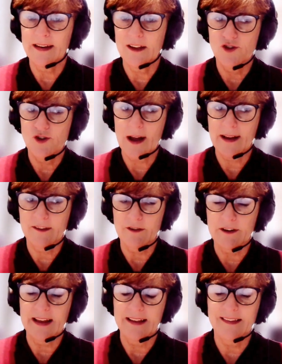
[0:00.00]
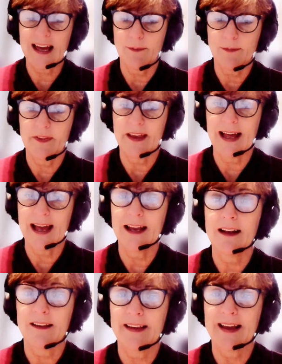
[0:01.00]
in TREXA is they taped the
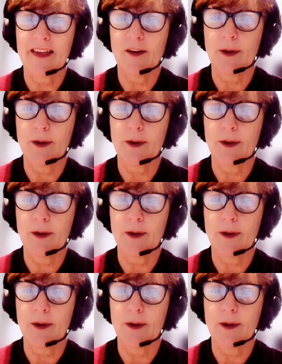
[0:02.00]
inhalers together